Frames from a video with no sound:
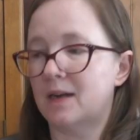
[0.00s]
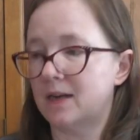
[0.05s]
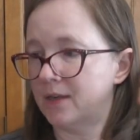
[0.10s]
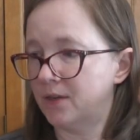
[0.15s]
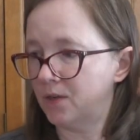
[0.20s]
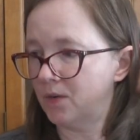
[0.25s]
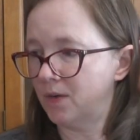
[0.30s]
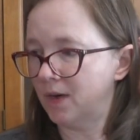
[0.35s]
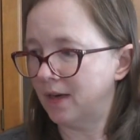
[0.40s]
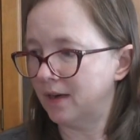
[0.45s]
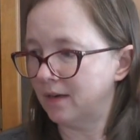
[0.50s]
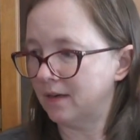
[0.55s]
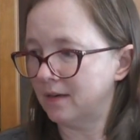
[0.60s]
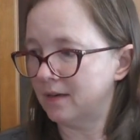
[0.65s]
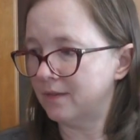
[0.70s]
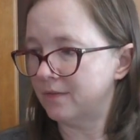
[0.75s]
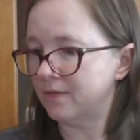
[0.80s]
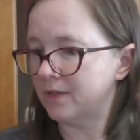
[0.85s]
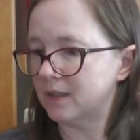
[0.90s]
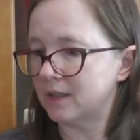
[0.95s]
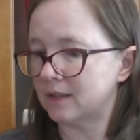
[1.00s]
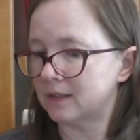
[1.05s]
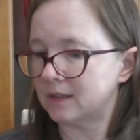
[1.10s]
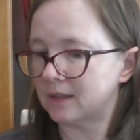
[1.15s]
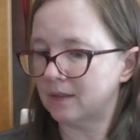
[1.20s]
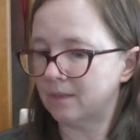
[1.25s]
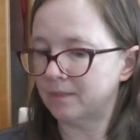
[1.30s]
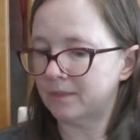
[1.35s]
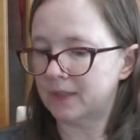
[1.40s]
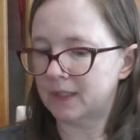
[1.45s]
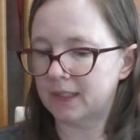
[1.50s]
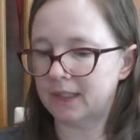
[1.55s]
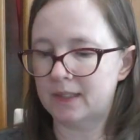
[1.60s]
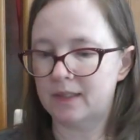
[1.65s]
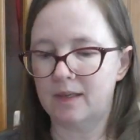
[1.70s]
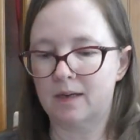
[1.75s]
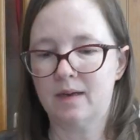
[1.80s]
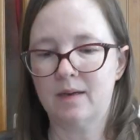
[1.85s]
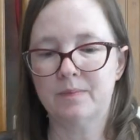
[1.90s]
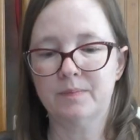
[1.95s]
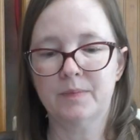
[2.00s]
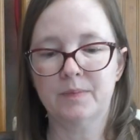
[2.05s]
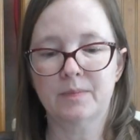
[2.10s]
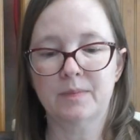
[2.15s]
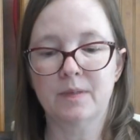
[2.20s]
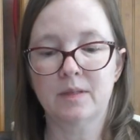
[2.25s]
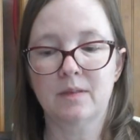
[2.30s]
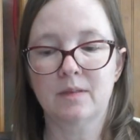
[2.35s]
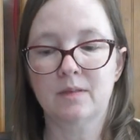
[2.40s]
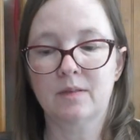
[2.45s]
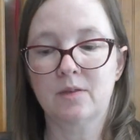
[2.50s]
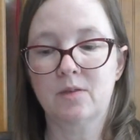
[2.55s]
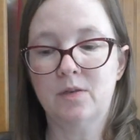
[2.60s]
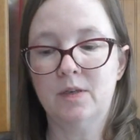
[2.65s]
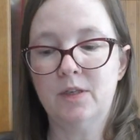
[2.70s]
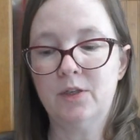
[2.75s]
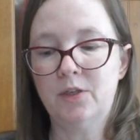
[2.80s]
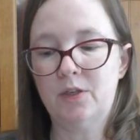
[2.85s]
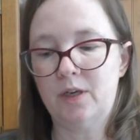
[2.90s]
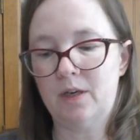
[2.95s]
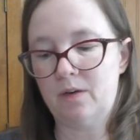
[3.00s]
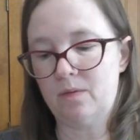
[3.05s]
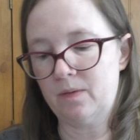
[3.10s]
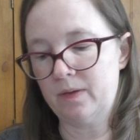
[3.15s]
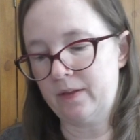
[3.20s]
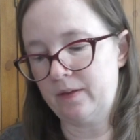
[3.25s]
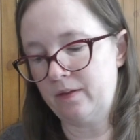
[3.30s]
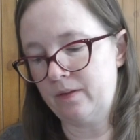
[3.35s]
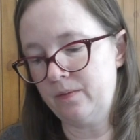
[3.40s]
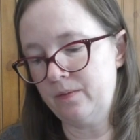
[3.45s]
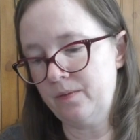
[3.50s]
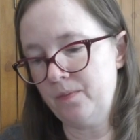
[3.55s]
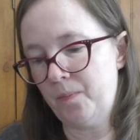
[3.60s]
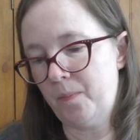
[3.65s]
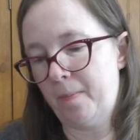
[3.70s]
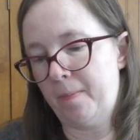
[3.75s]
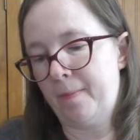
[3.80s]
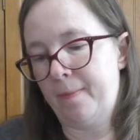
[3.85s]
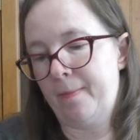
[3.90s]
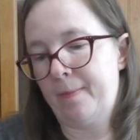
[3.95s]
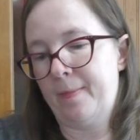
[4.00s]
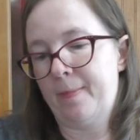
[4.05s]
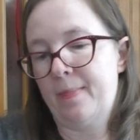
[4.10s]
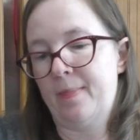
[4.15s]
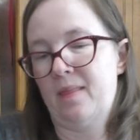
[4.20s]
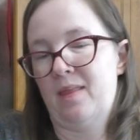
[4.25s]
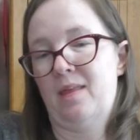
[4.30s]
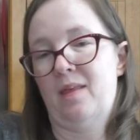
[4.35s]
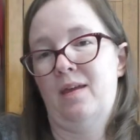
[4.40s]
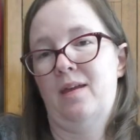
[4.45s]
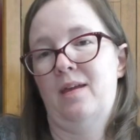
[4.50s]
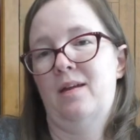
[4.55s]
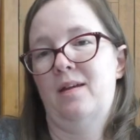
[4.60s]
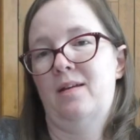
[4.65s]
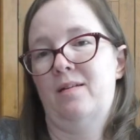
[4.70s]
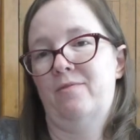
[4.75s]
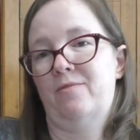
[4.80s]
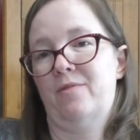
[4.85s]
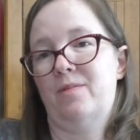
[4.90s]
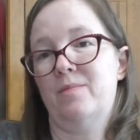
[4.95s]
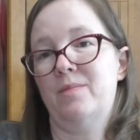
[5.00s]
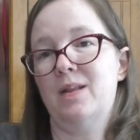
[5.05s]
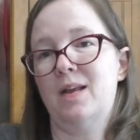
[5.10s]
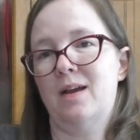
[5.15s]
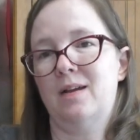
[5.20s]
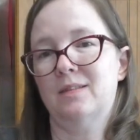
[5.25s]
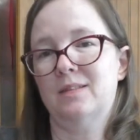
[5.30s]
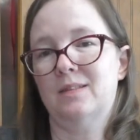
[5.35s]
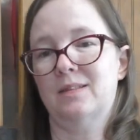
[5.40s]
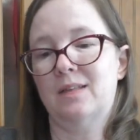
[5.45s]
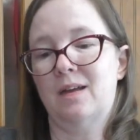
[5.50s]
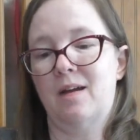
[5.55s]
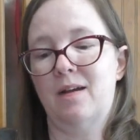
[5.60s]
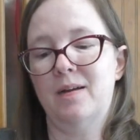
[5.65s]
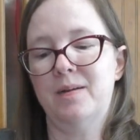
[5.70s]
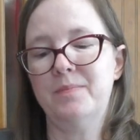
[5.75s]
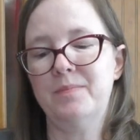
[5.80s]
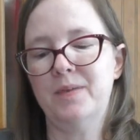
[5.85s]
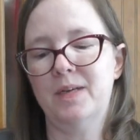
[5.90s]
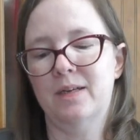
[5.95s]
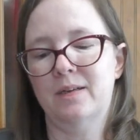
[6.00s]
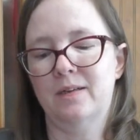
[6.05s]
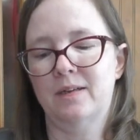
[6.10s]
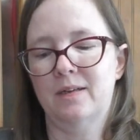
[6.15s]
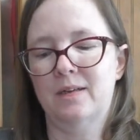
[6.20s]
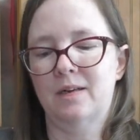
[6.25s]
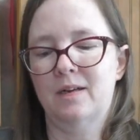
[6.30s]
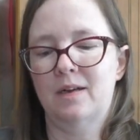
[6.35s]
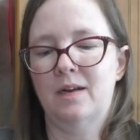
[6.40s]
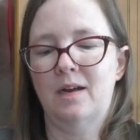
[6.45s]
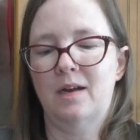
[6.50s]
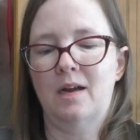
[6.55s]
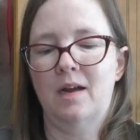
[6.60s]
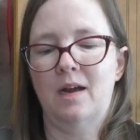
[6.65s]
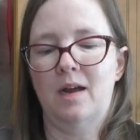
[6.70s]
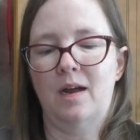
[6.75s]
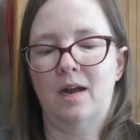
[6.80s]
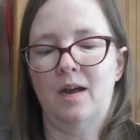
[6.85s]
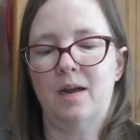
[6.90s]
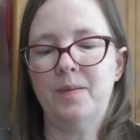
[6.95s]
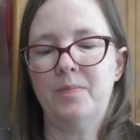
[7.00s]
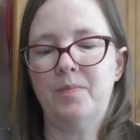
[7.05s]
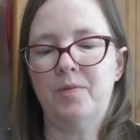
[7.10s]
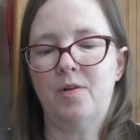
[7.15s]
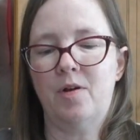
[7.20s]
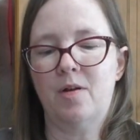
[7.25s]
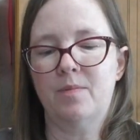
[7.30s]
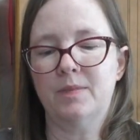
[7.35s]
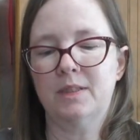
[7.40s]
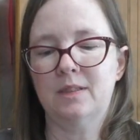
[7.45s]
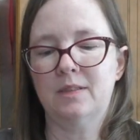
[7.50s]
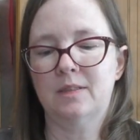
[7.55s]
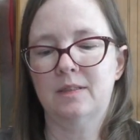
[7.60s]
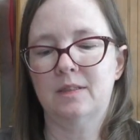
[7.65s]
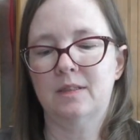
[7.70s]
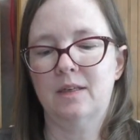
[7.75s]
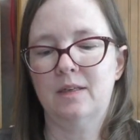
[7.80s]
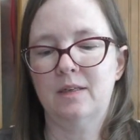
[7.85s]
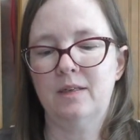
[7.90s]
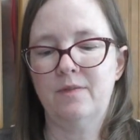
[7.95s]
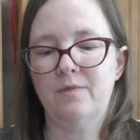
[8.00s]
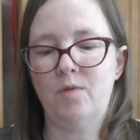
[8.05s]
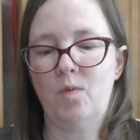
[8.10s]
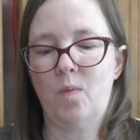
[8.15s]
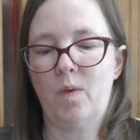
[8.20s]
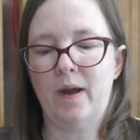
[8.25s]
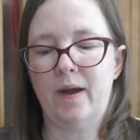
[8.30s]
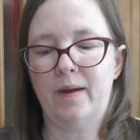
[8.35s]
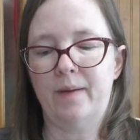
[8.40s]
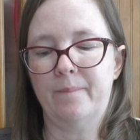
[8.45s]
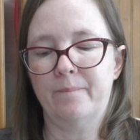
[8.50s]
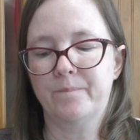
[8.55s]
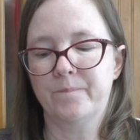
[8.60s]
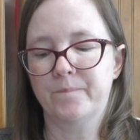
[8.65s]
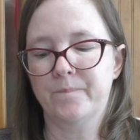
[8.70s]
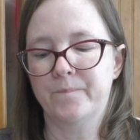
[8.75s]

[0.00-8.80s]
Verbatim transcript: I do have something I'm going to share with you from last time. I promised a giveaway.